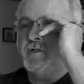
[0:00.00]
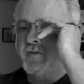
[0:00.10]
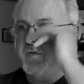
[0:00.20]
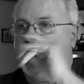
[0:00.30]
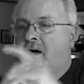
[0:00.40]

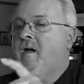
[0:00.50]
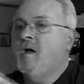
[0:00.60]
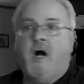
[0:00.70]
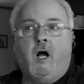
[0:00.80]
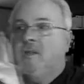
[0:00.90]
catches
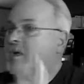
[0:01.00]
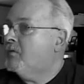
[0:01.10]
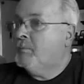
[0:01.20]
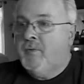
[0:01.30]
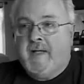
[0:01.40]
fire, I'll
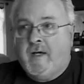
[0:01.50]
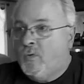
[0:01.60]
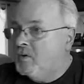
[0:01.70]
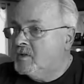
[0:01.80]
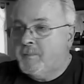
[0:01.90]
never put
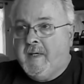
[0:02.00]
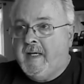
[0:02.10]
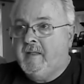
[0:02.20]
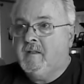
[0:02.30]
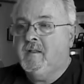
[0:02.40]
out all this
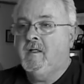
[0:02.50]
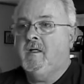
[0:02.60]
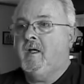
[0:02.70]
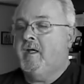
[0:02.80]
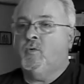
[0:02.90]
paint
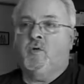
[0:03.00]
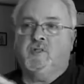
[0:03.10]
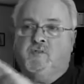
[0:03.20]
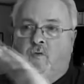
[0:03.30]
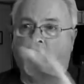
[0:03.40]
mm. and
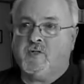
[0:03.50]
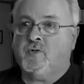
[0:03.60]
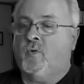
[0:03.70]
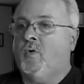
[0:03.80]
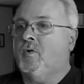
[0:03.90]
all this
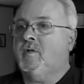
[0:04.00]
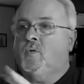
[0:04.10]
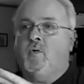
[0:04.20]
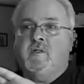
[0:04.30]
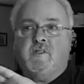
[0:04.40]

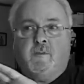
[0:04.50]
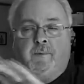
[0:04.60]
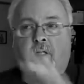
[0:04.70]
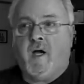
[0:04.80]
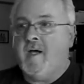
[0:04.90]
varsol and all these
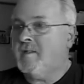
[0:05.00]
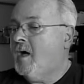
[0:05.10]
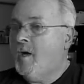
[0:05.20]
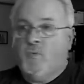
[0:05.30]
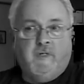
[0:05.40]

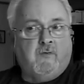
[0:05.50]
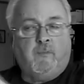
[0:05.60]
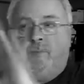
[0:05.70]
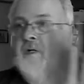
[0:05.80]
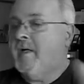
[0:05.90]
supplies. I will
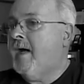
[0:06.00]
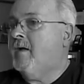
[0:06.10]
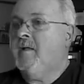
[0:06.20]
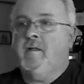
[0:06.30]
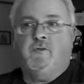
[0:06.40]
never put it
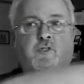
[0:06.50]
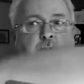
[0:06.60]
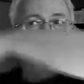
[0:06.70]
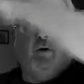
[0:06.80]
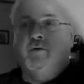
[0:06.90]
out. It'll
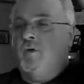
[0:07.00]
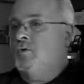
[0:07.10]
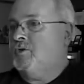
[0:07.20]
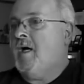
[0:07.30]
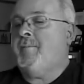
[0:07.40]
just burn
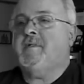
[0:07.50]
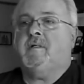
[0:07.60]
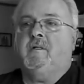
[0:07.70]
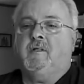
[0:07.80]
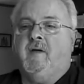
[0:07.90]
the whole
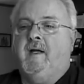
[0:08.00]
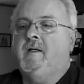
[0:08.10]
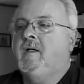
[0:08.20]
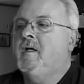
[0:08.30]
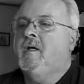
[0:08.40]
shopping center to the
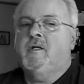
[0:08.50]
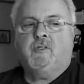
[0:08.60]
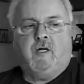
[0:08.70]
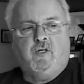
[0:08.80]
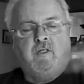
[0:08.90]
ground.
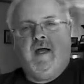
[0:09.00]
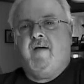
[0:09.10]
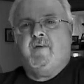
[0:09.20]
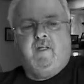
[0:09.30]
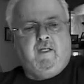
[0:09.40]
So I
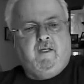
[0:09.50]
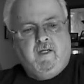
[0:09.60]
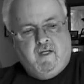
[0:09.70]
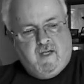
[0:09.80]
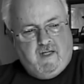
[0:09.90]
couldn't have
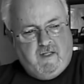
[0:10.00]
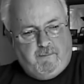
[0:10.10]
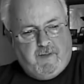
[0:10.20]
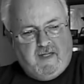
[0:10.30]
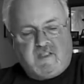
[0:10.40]
any
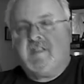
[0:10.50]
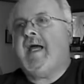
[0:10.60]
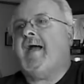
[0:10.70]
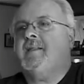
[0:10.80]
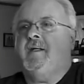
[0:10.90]
any paint
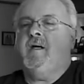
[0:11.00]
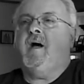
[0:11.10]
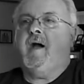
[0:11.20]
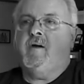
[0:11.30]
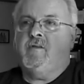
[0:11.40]
stacked
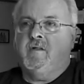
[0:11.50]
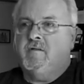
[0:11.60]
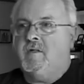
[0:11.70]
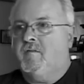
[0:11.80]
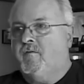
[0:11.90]
any higher
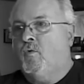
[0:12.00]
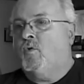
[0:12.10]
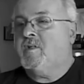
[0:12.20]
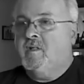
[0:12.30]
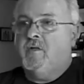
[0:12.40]
than, than
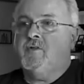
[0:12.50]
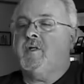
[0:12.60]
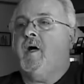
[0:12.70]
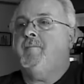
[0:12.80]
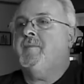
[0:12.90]
four
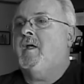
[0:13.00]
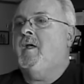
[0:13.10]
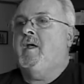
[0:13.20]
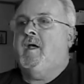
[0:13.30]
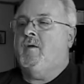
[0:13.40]
tiers up,
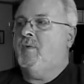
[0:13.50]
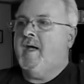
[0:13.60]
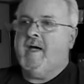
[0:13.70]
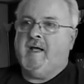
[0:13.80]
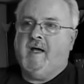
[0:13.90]
and
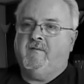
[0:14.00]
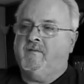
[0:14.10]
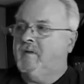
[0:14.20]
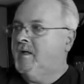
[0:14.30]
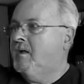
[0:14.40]
we had to
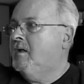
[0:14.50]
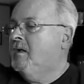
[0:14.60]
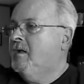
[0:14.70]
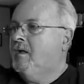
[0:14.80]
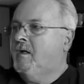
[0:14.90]
have uh,
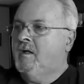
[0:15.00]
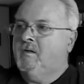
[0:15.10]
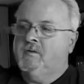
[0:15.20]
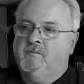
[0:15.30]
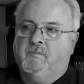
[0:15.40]

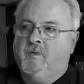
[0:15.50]
uh,